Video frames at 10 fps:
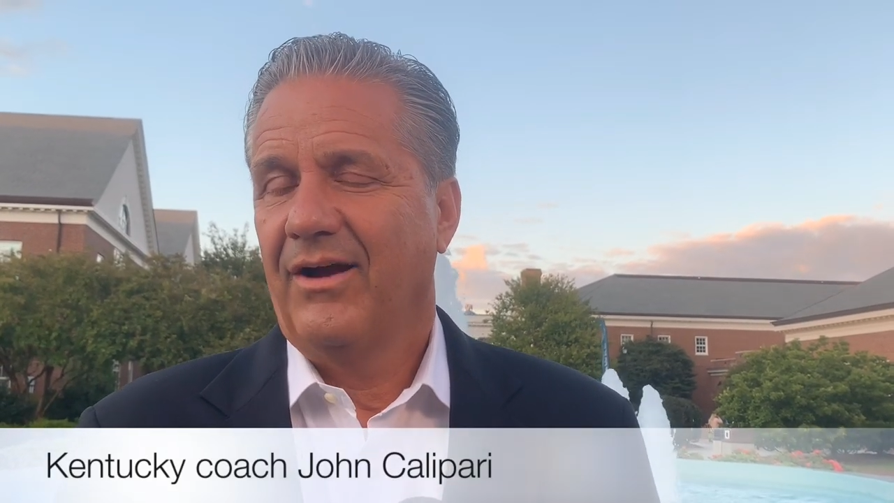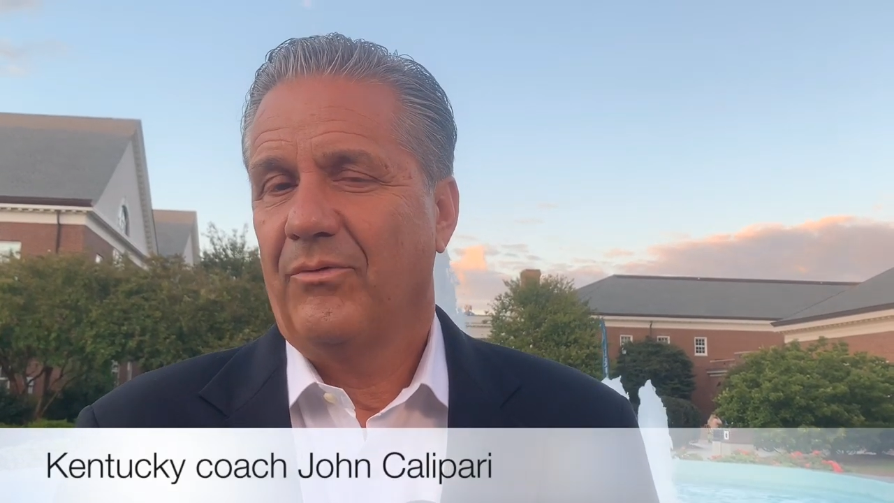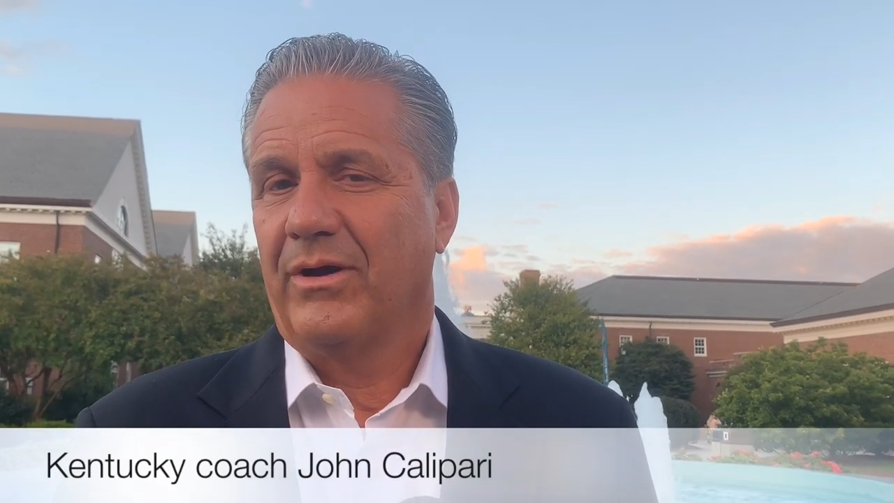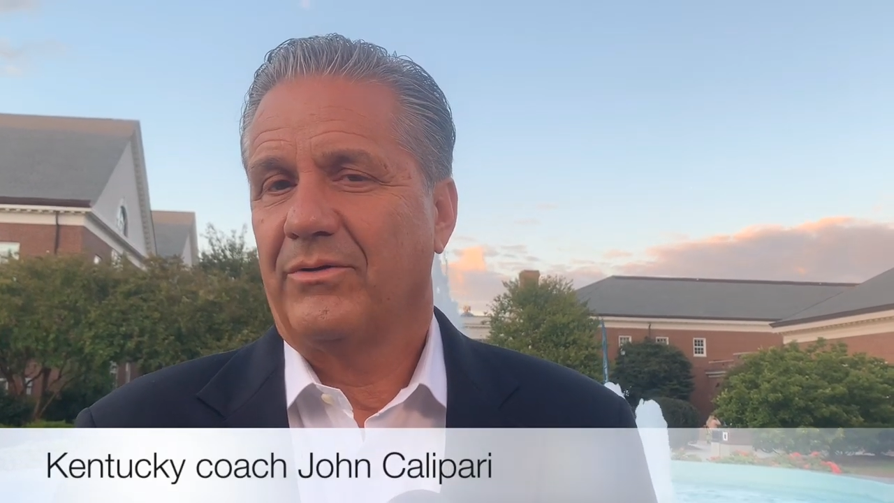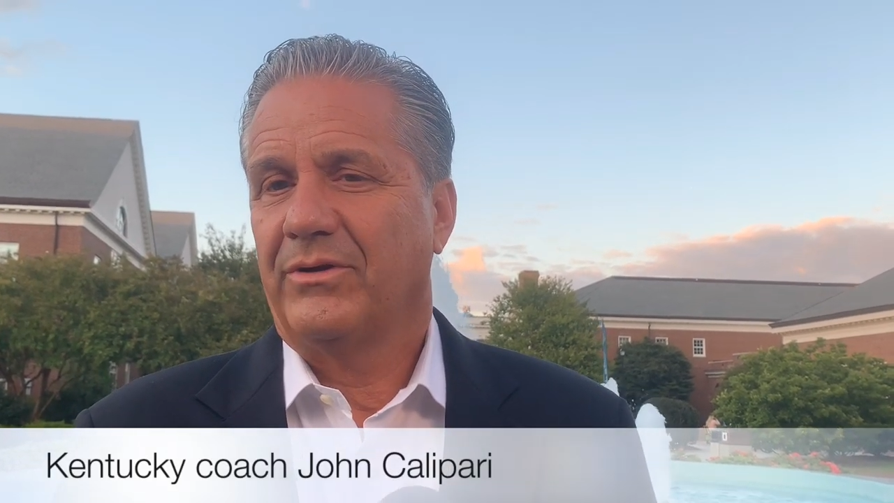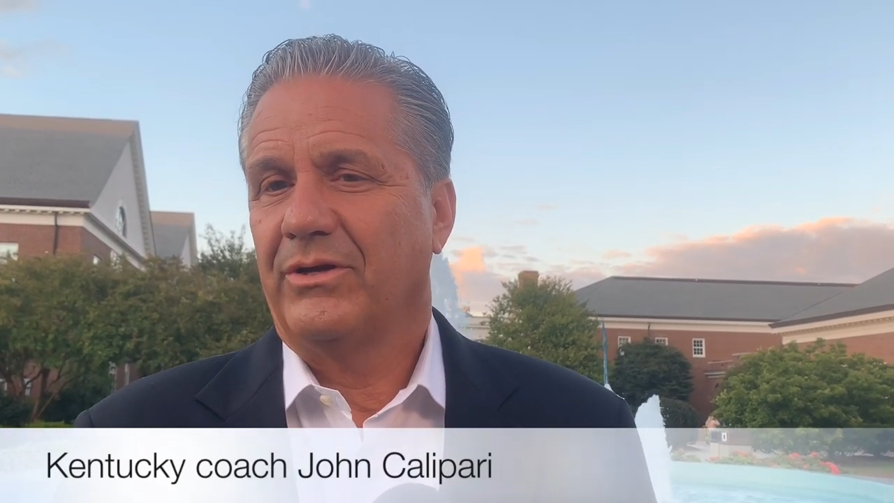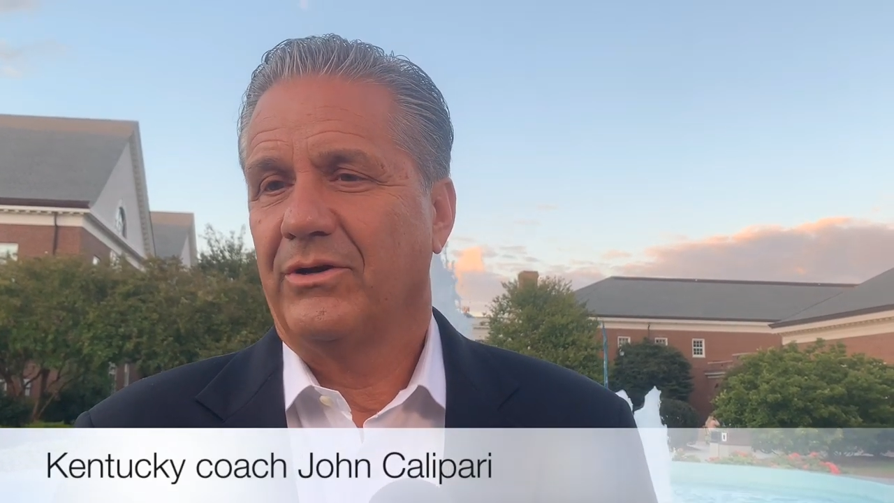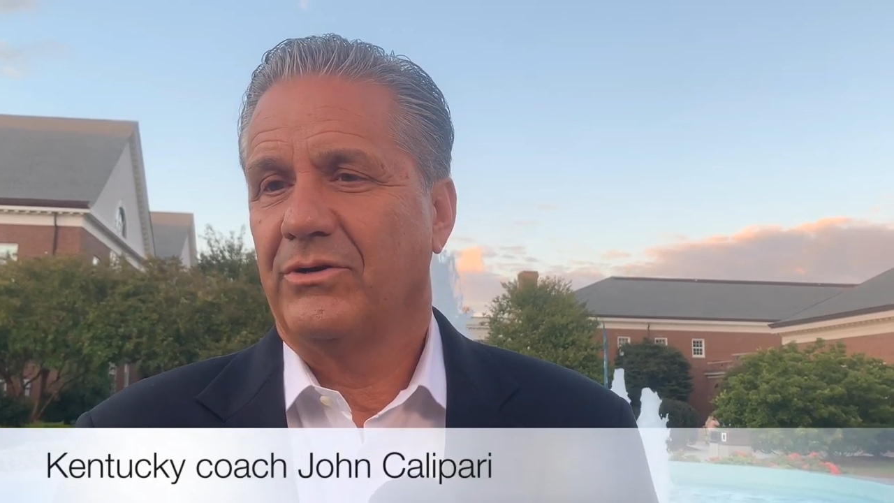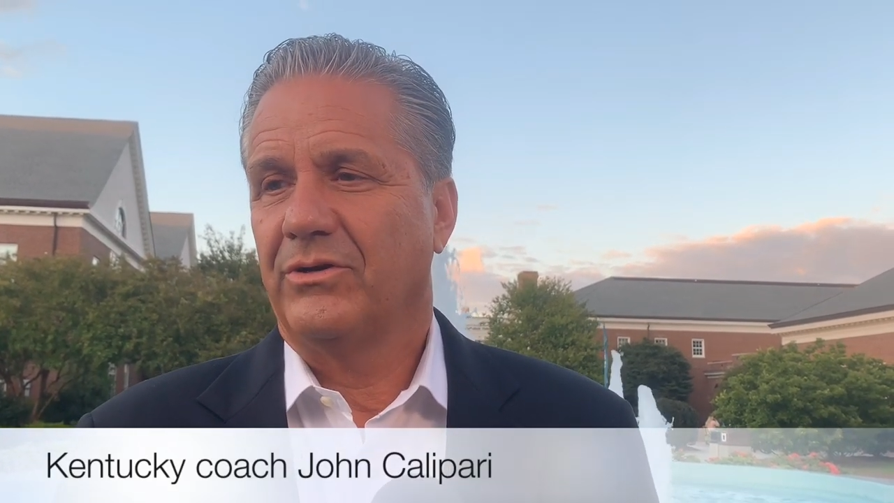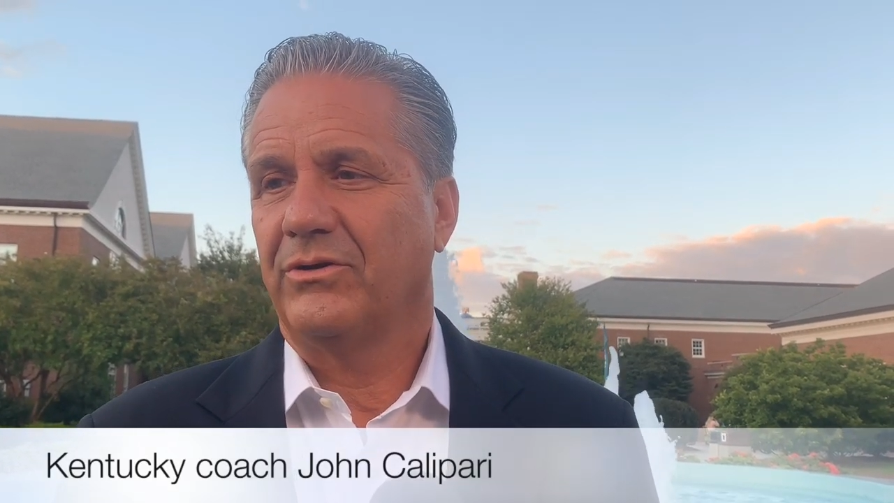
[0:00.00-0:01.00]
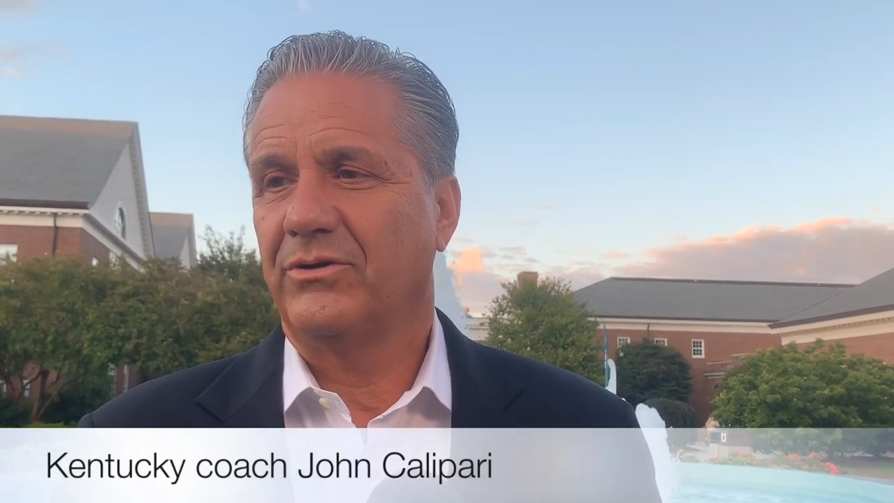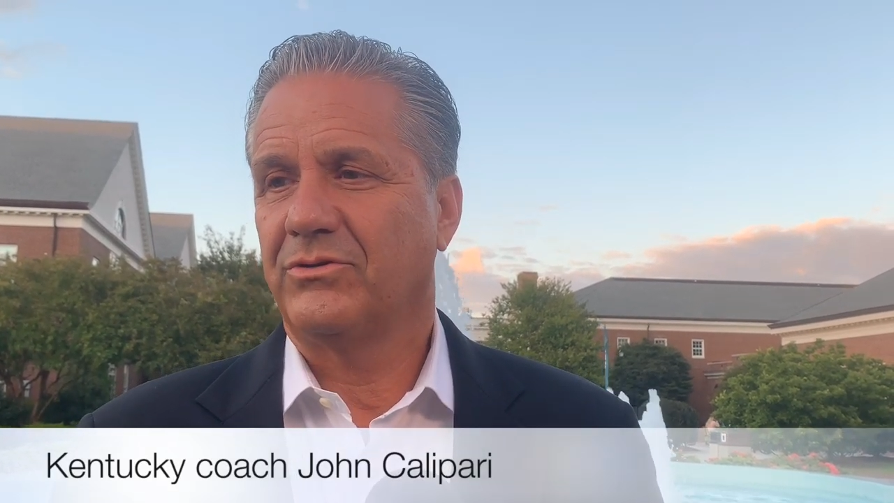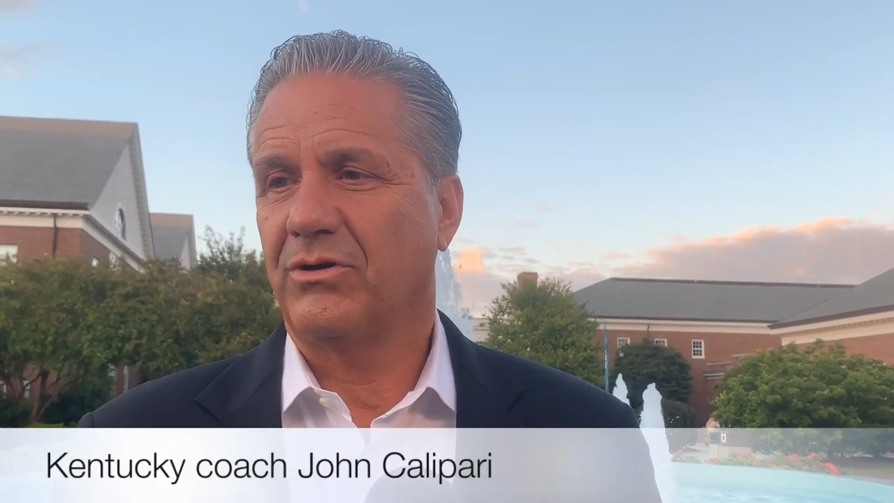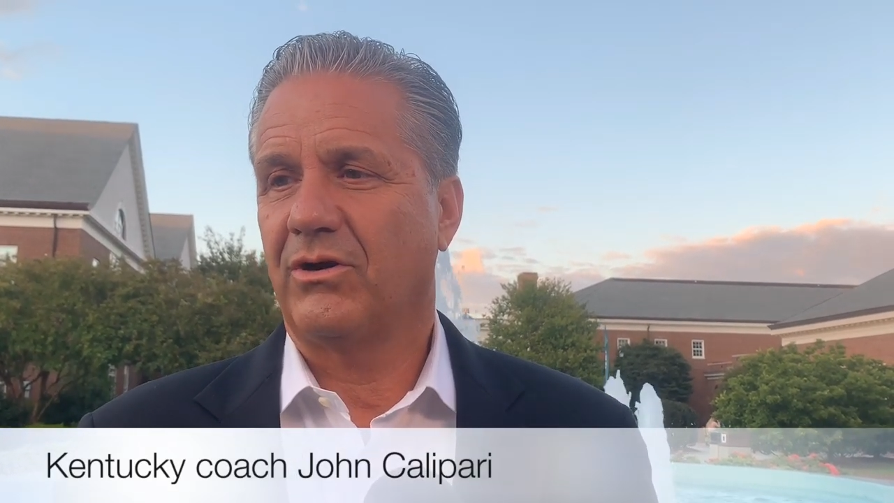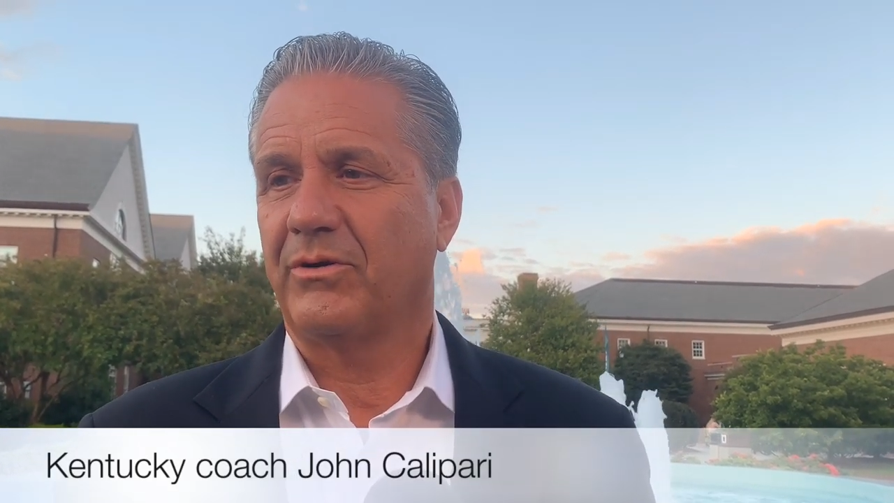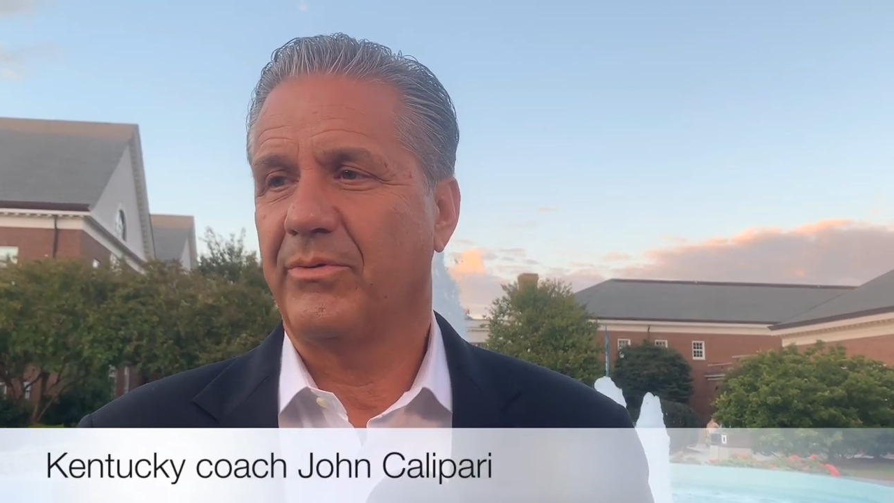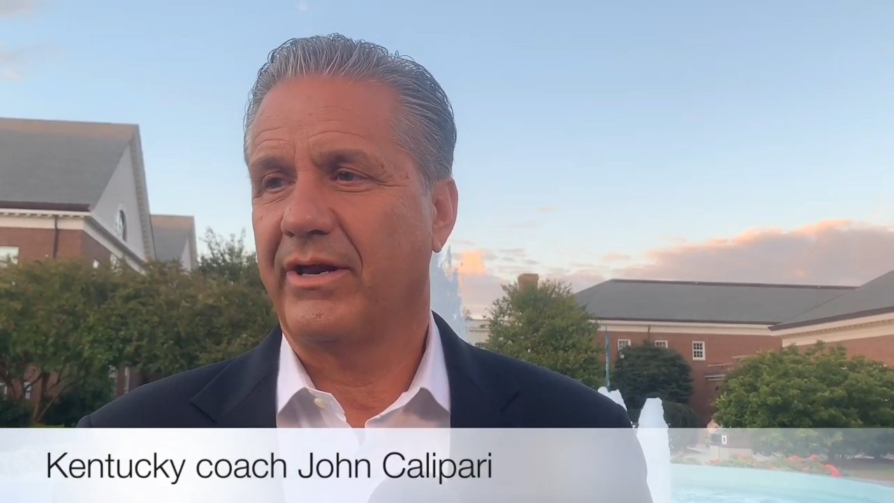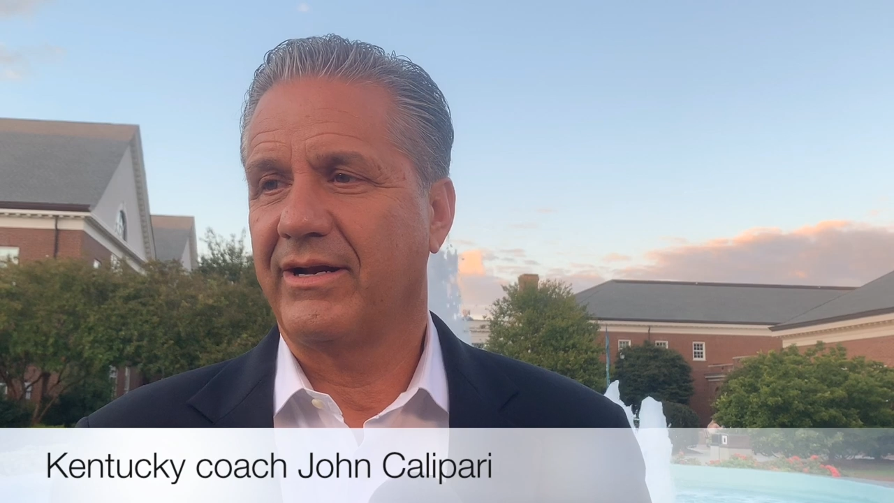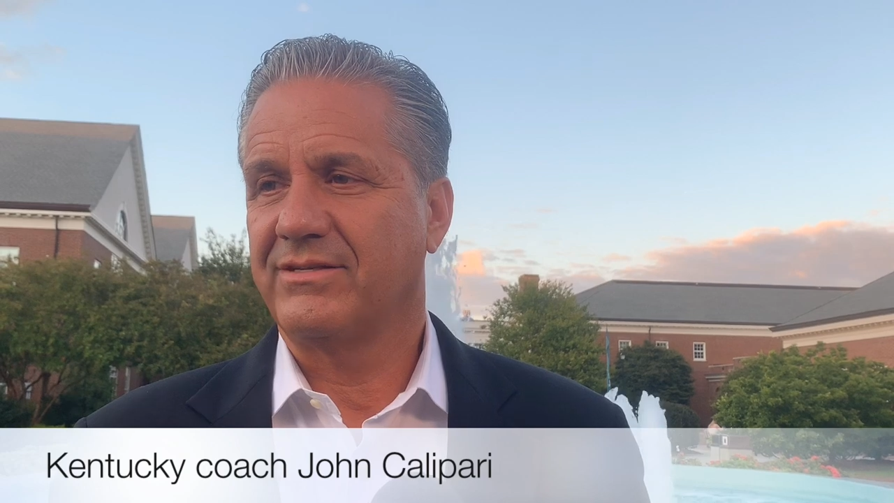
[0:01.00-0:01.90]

Well, you know, you, you talked about it.